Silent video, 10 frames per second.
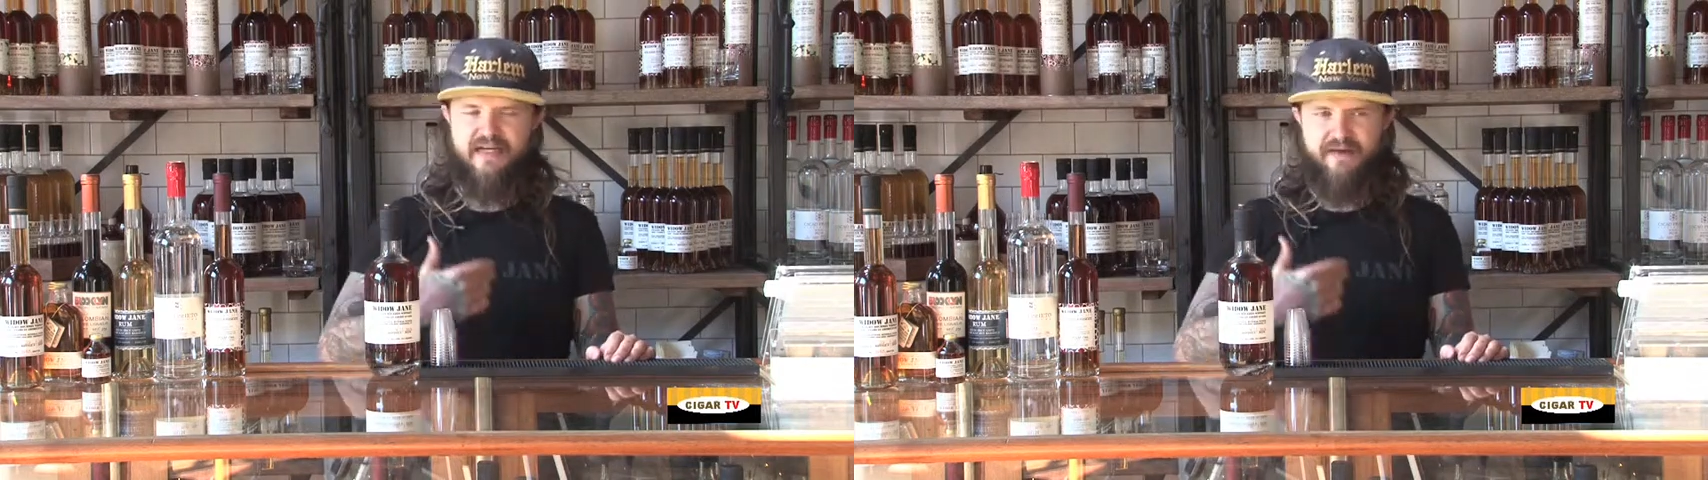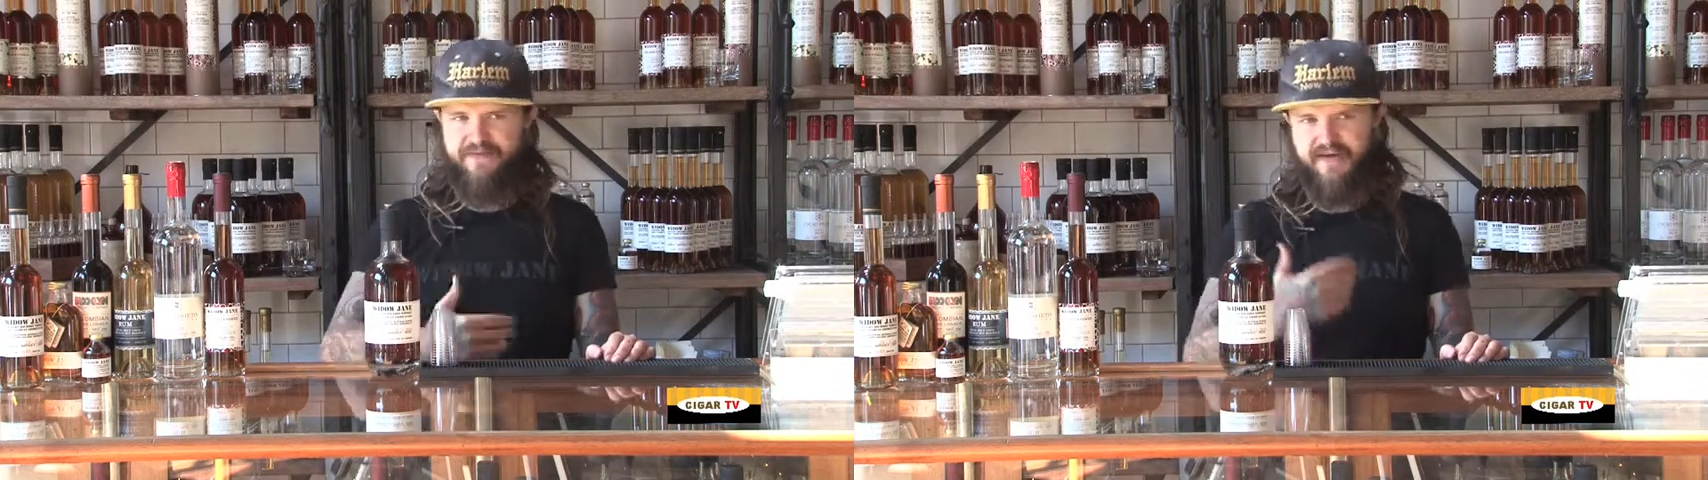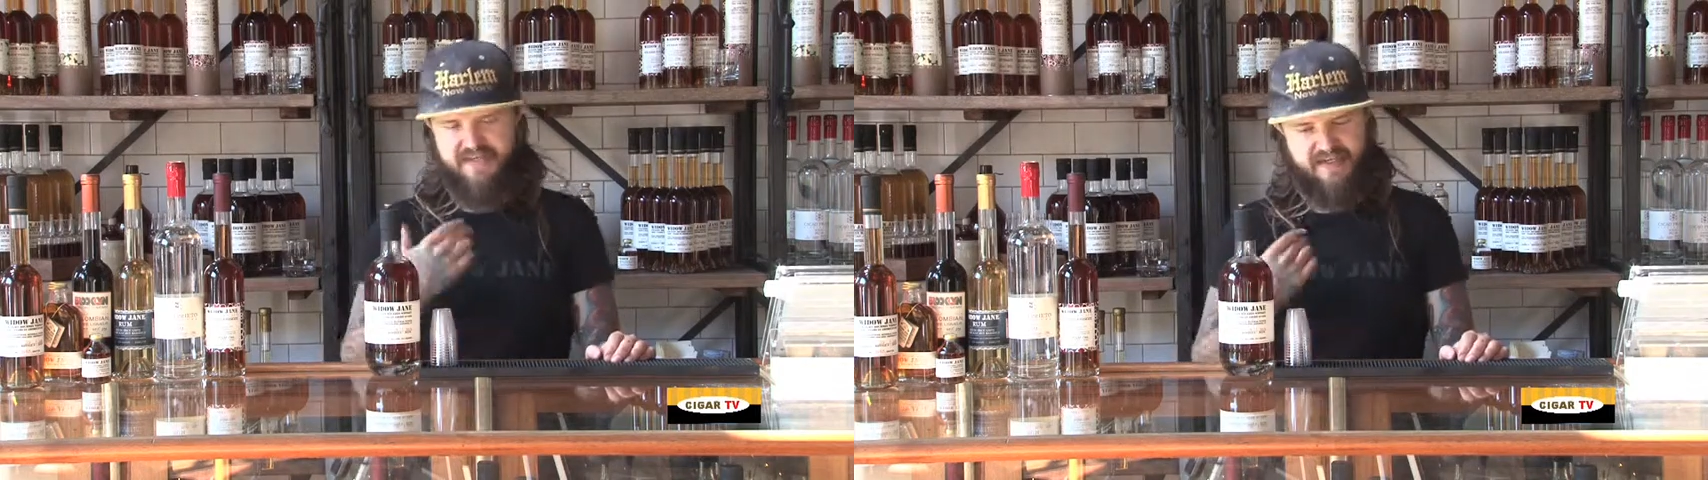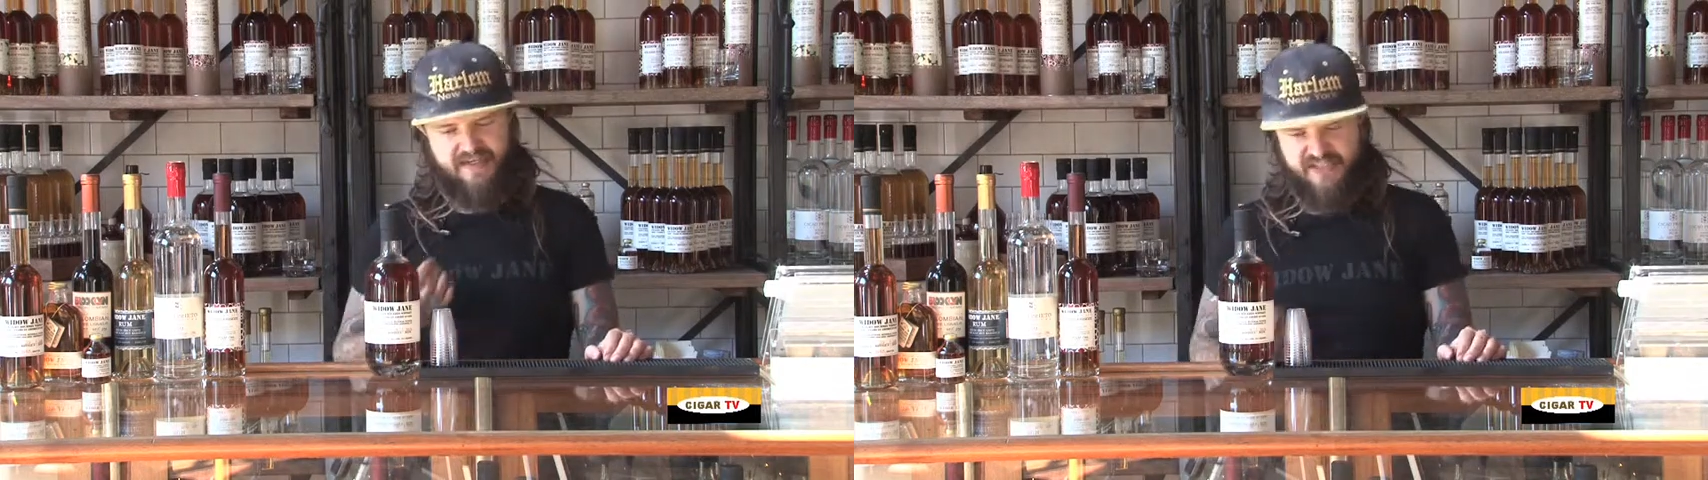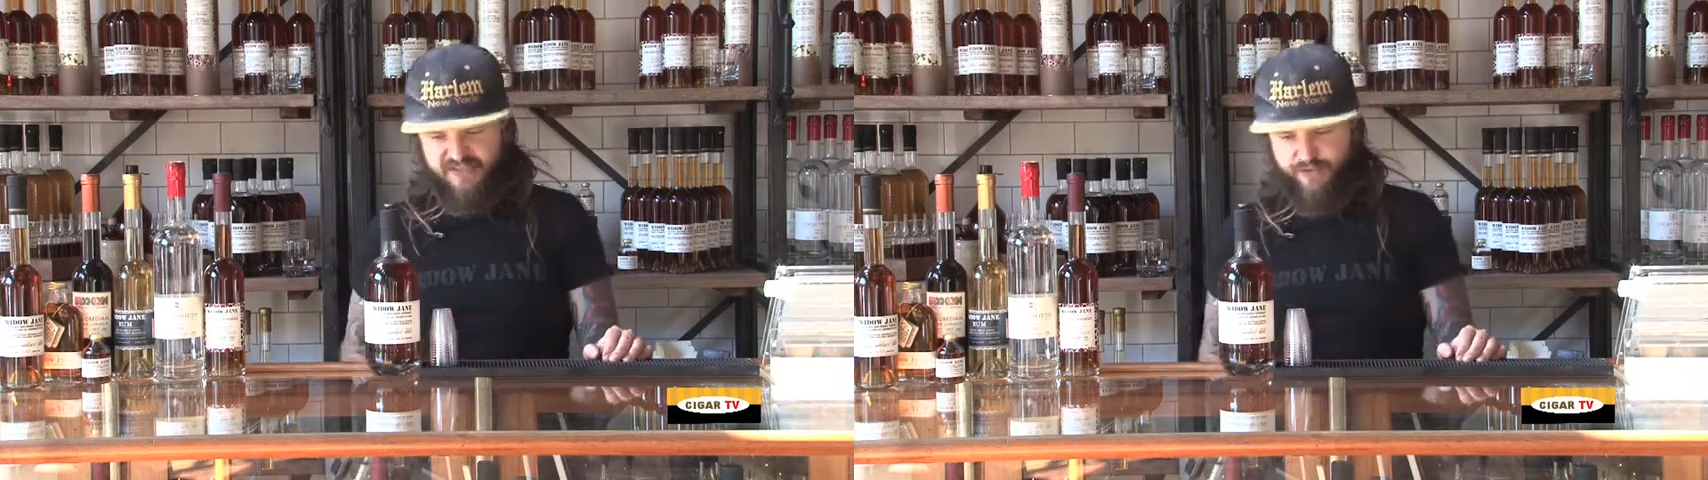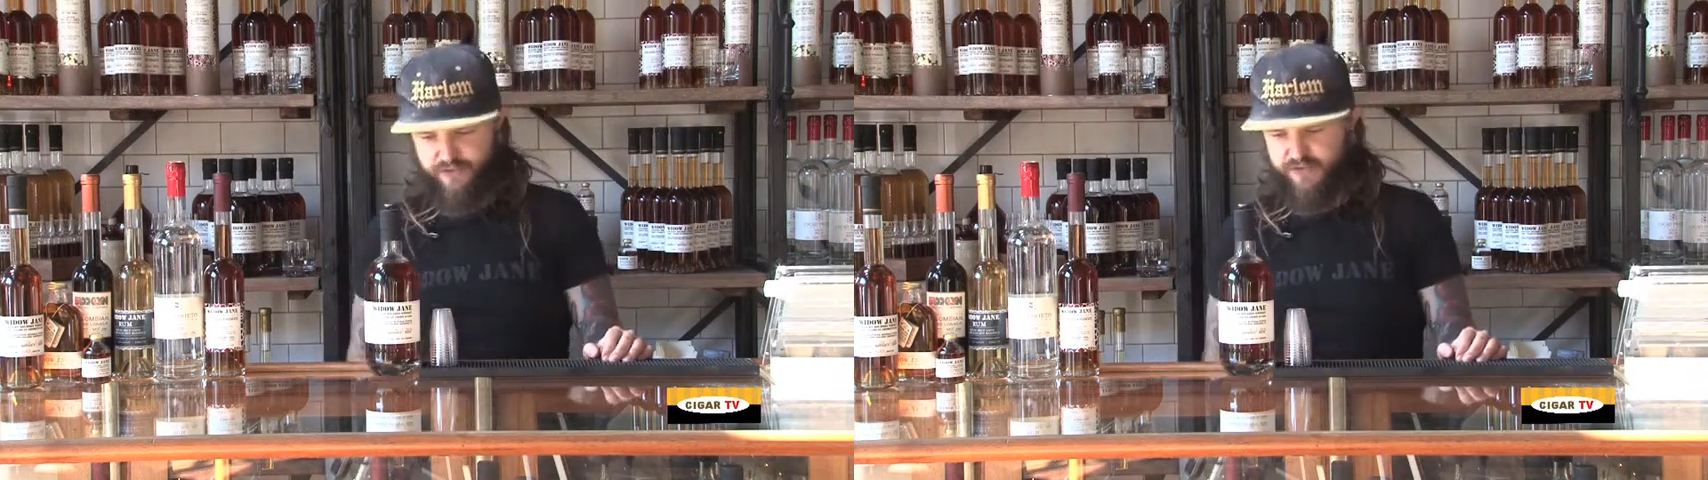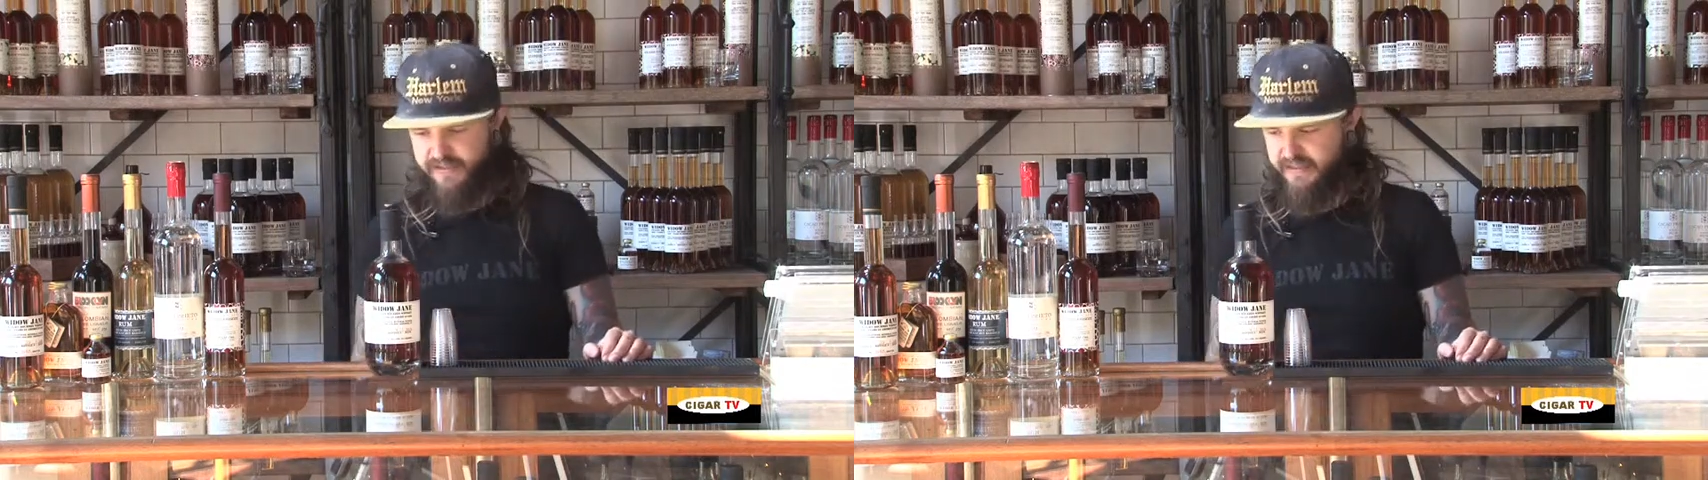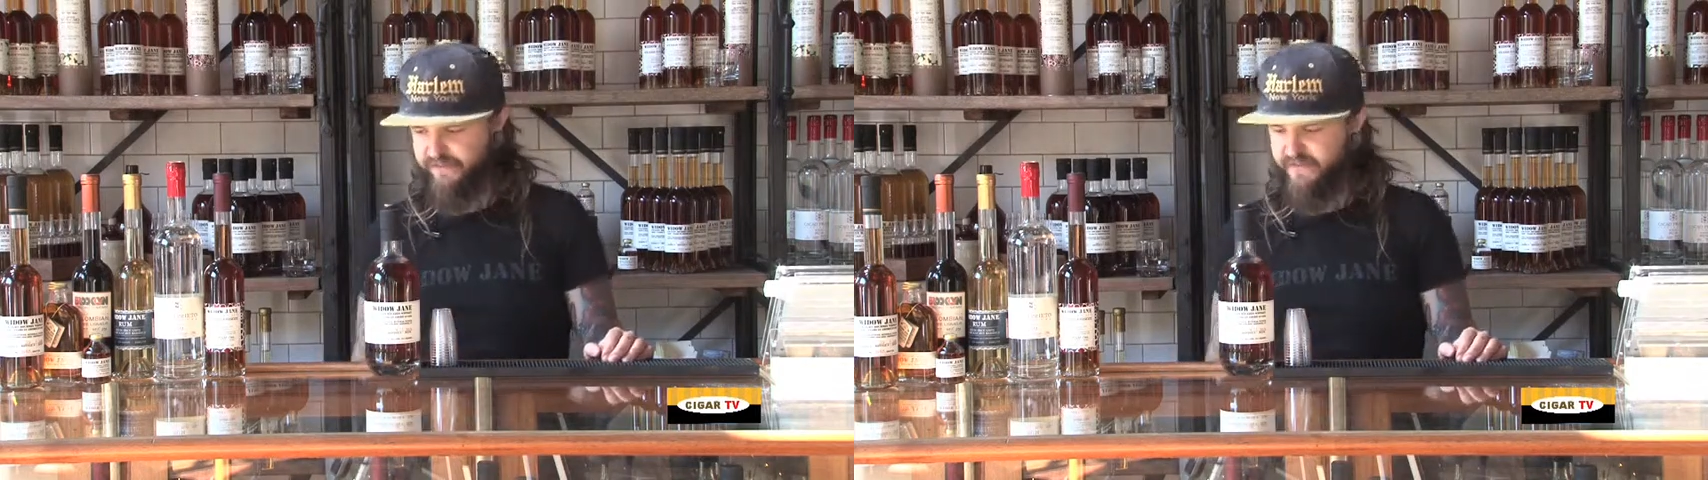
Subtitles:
and then it has a nice, smooth, clean